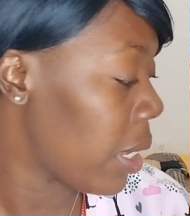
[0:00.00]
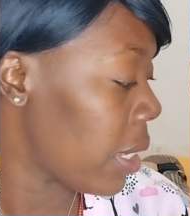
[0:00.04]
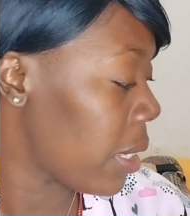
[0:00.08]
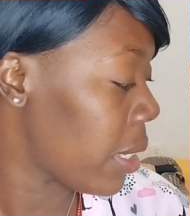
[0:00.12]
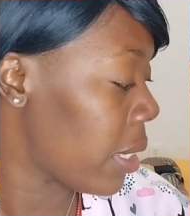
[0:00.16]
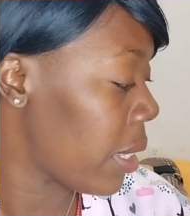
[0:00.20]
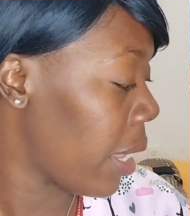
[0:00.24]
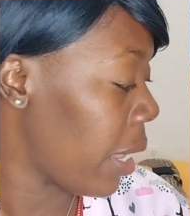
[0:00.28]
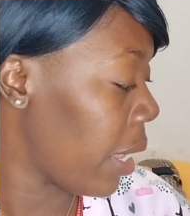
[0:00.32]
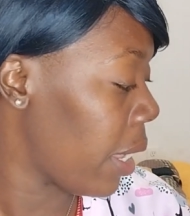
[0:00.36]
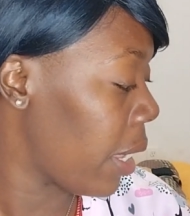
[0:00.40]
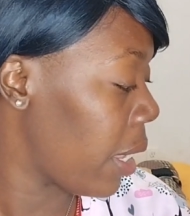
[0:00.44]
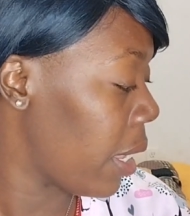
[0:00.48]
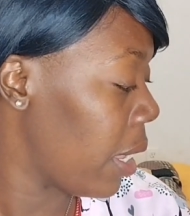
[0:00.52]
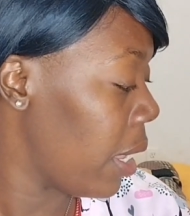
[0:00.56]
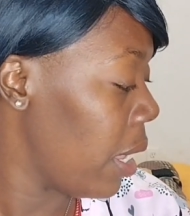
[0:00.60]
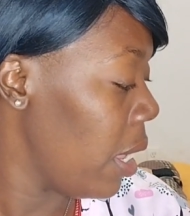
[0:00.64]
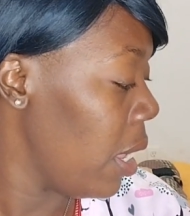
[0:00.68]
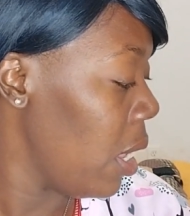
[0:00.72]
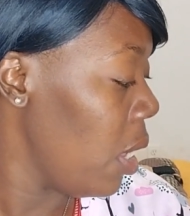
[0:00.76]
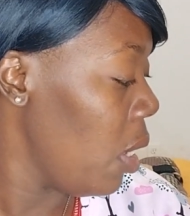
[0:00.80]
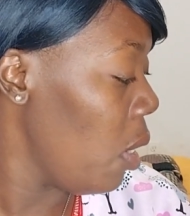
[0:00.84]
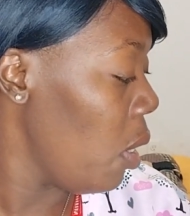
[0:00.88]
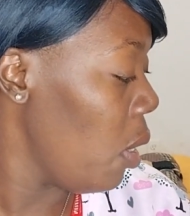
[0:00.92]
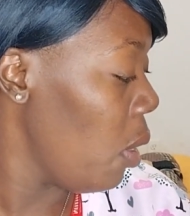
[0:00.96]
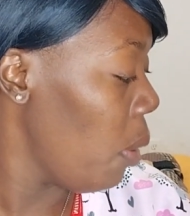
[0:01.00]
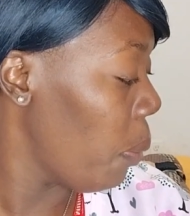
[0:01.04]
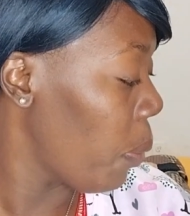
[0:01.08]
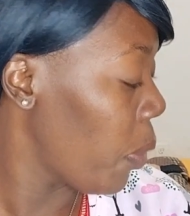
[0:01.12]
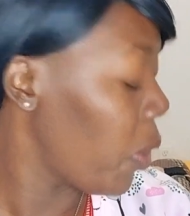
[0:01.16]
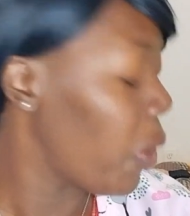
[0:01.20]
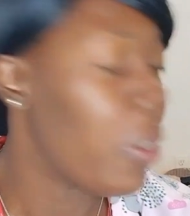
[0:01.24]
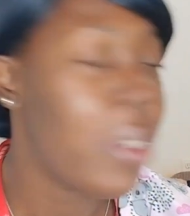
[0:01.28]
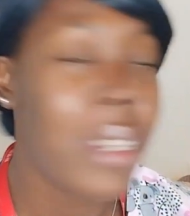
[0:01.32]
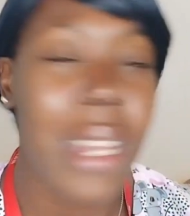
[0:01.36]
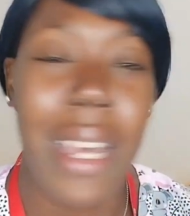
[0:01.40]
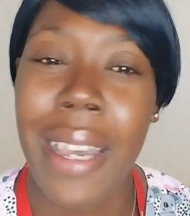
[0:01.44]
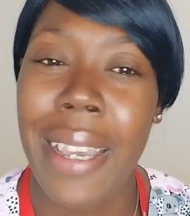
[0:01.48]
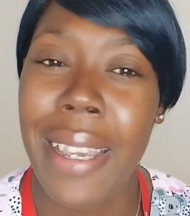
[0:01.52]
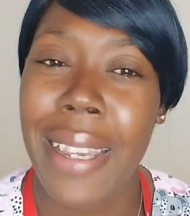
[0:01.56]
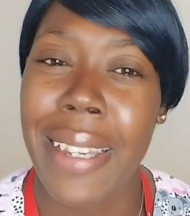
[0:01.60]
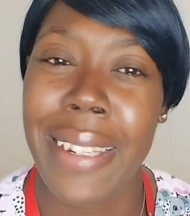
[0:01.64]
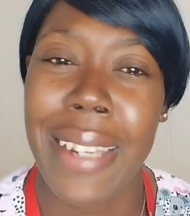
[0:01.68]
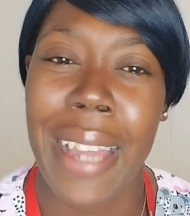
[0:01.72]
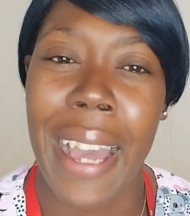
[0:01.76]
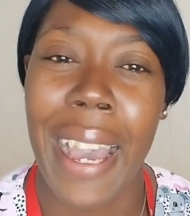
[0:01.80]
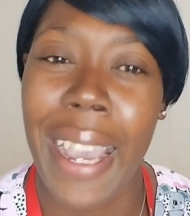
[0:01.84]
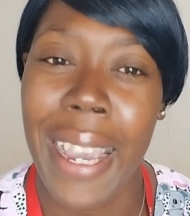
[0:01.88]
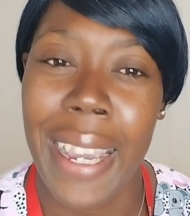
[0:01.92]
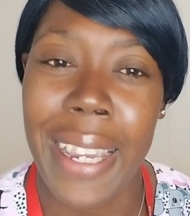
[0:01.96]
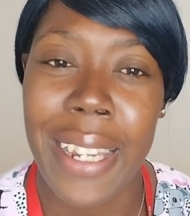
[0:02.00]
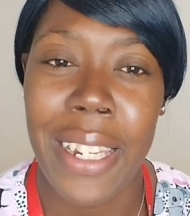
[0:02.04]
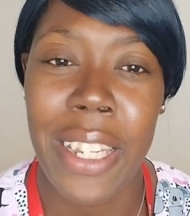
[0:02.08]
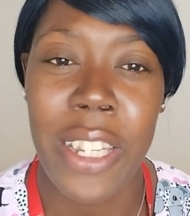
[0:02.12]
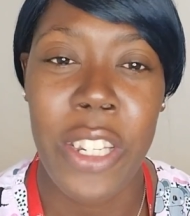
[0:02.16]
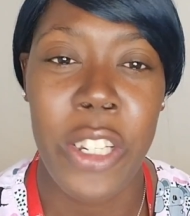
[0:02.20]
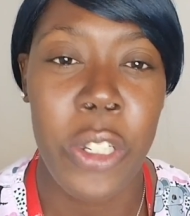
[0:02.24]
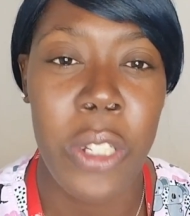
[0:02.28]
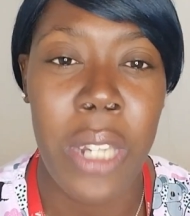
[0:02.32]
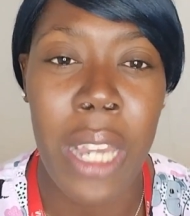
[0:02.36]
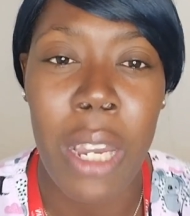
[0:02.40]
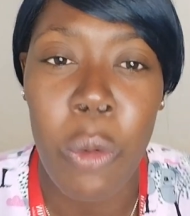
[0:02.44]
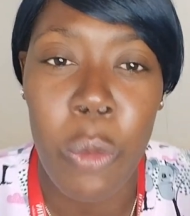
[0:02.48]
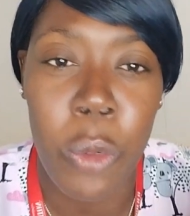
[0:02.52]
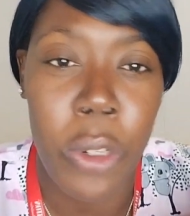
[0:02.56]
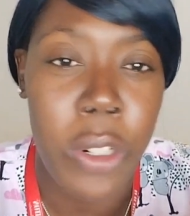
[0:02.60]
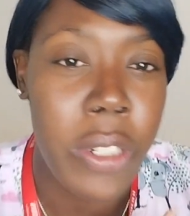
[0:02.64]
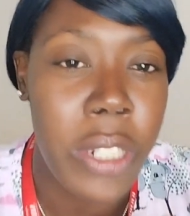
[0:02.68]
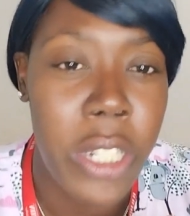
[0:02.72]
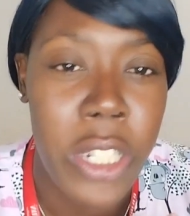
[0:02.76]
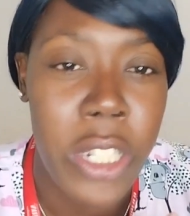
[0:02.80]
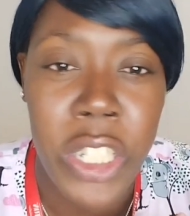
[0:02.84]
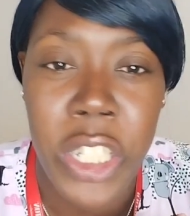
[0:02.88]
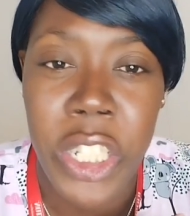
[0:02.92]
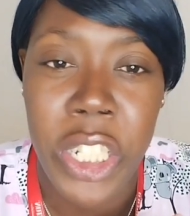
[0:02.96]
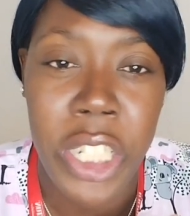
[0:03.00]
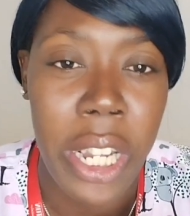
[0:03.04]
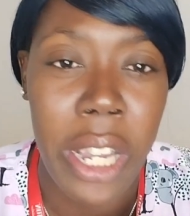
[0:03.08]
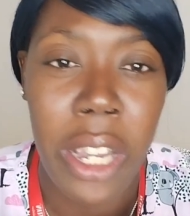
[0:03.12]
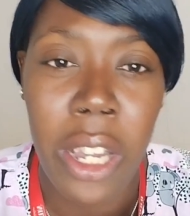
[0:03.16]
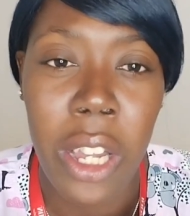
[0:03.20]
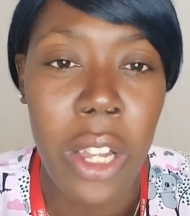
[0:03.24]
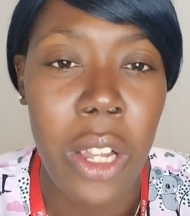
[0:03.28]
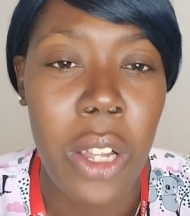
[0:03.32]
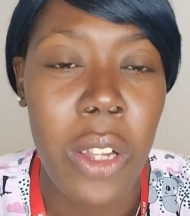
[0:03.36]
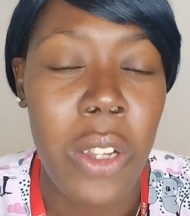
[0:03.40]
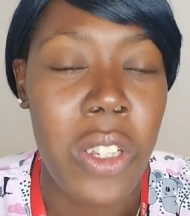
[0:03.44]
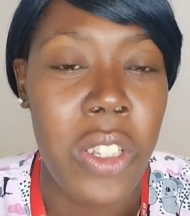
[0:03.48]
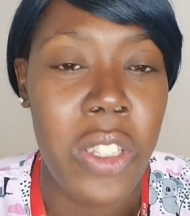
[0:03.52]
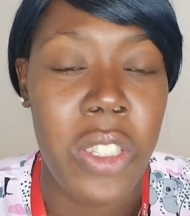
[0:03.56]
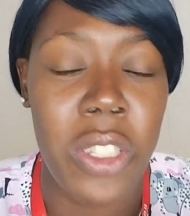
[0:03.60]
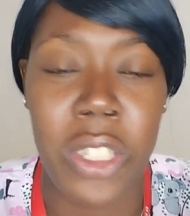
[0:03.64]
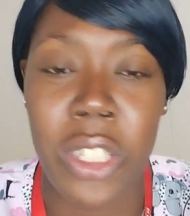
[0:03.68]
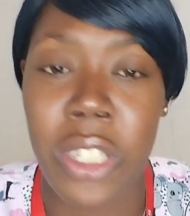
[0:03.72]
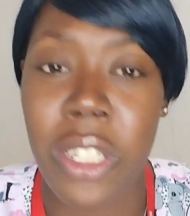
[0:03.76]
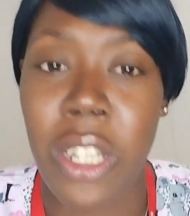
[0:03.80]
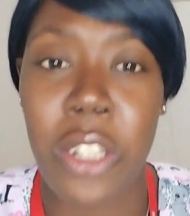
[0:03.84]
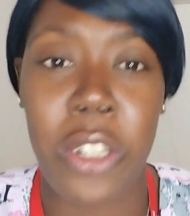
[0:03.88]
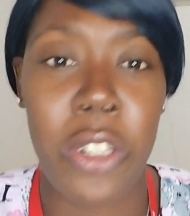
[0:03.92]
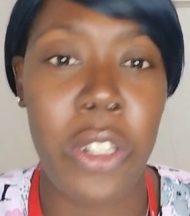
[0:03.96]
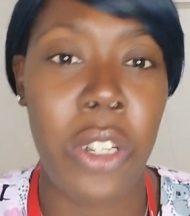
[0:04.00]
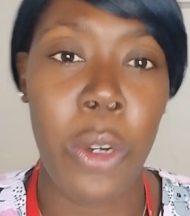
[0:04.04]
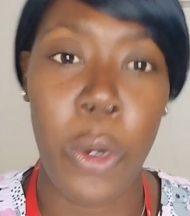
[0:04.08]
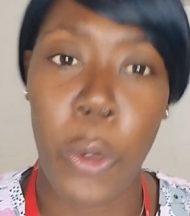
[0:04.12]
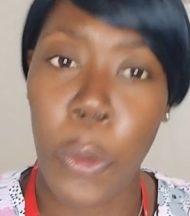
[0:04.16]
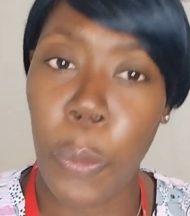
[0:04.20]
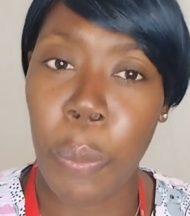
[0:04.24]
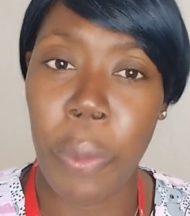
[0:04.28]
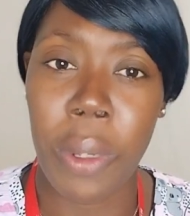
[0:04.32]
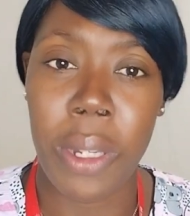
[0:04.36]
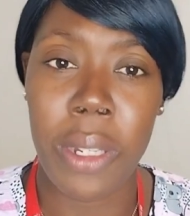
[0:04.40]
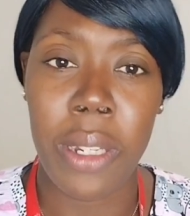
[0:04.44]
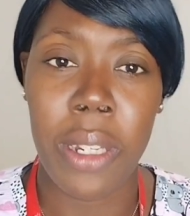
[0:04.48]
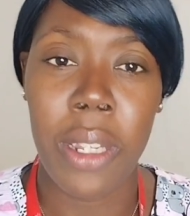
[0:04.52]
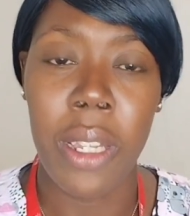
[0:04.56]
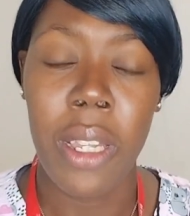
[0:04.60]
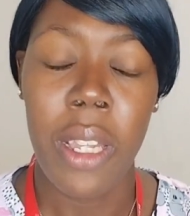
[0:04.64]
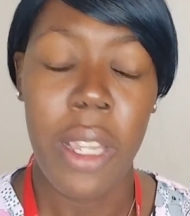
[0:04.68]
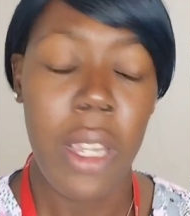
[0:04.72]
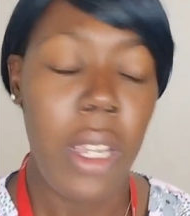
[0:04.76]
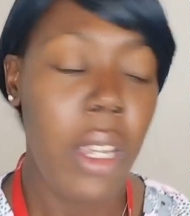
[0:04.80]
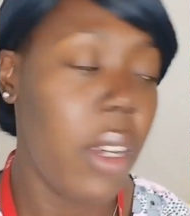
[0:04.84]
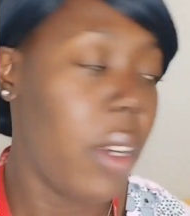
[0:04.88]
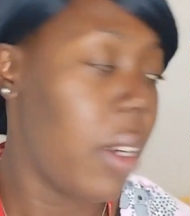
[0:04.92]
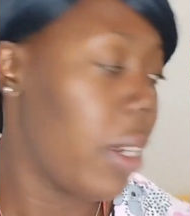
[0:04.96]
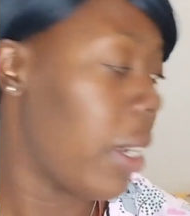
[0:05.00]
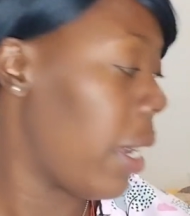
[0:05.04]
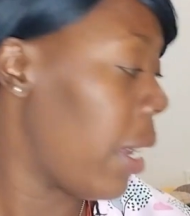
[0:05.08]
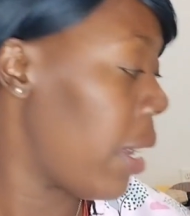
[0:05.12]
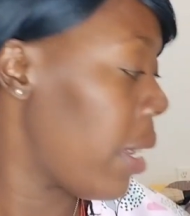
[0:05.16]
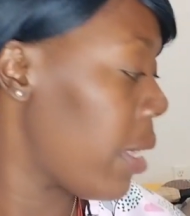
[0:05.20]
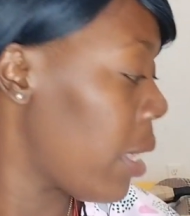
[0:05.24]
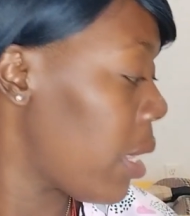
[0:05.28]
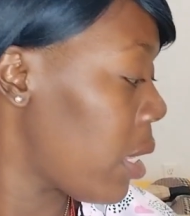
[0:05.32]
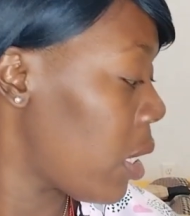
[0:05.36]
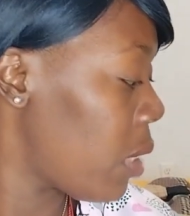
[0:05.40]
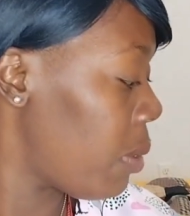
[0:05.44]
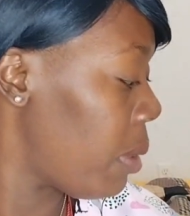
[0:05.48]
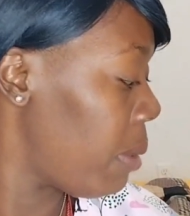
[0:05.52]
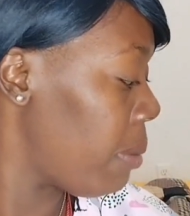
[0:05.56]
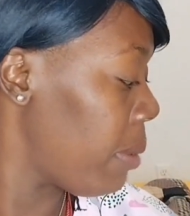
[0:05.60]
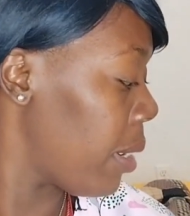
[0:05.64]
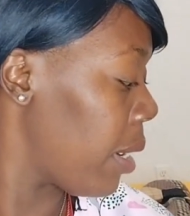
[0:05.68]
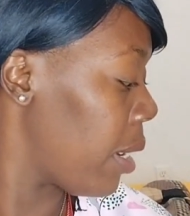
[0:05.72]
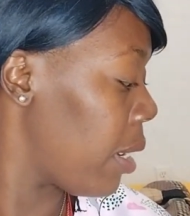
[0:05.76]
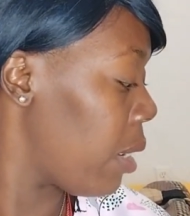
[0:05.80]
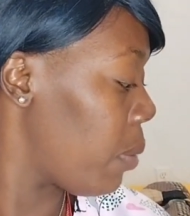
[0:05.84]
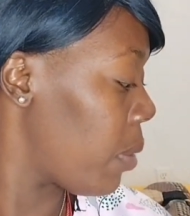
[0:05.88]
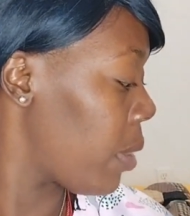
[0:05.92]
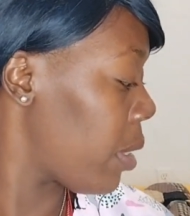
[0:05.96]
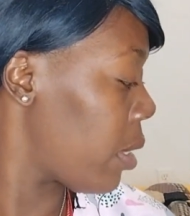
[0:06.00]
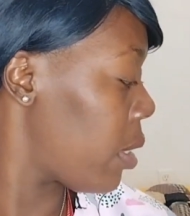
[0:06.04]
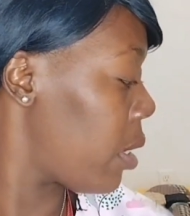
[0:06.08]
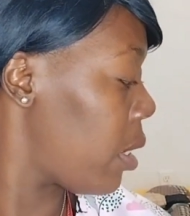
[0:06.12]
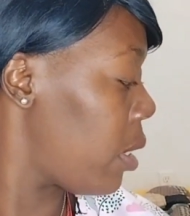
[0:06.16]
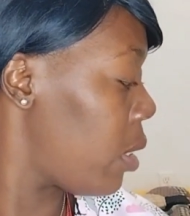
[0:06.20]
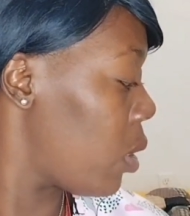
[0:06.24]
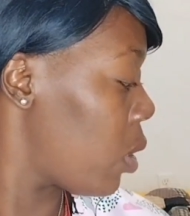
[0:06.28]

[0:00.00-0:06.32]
It's like you're not in hiding, you're not wearing a shell. It's just like you're open. Okay, that's what I'm getting with the Ten of